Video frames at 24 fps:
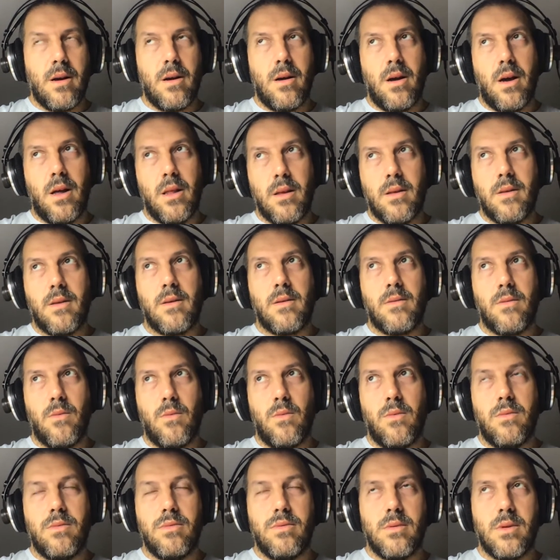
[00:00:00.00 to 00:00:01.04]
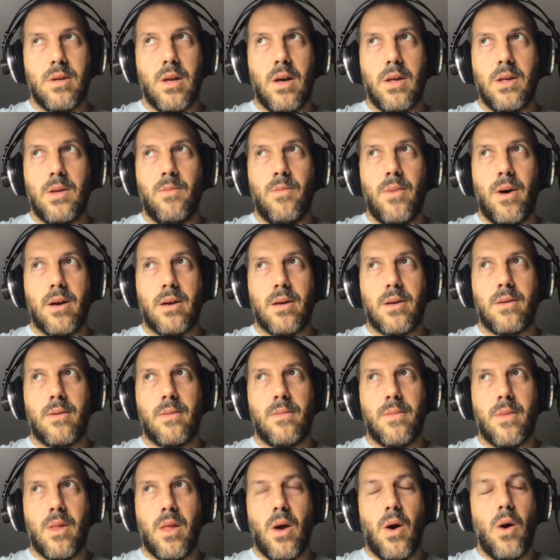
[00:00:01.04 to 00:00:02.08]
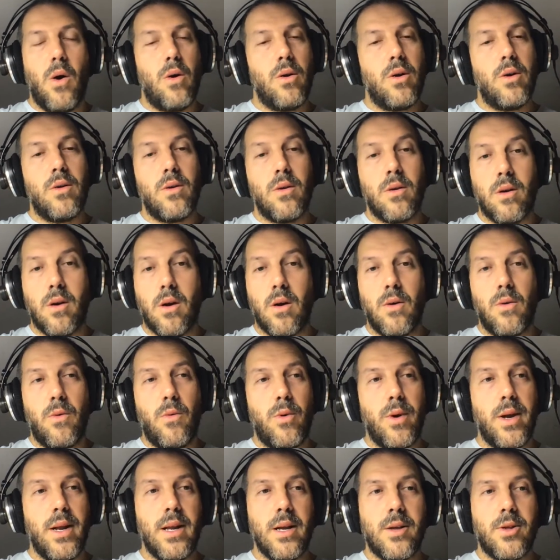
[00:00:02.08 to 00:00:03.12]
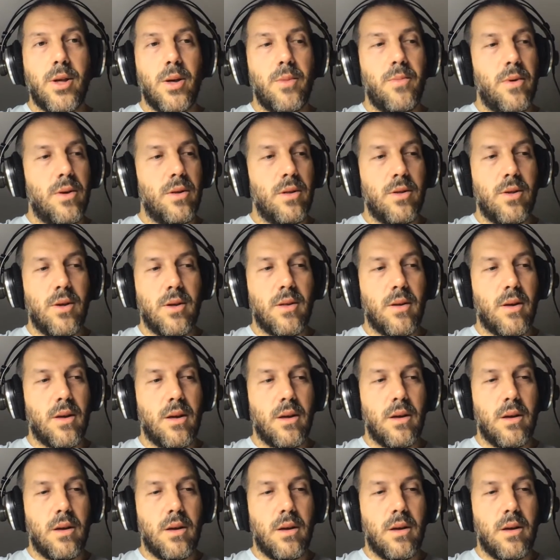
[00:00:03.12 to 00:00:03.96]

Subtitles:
and it's $1,000. Or you go really cheap and just,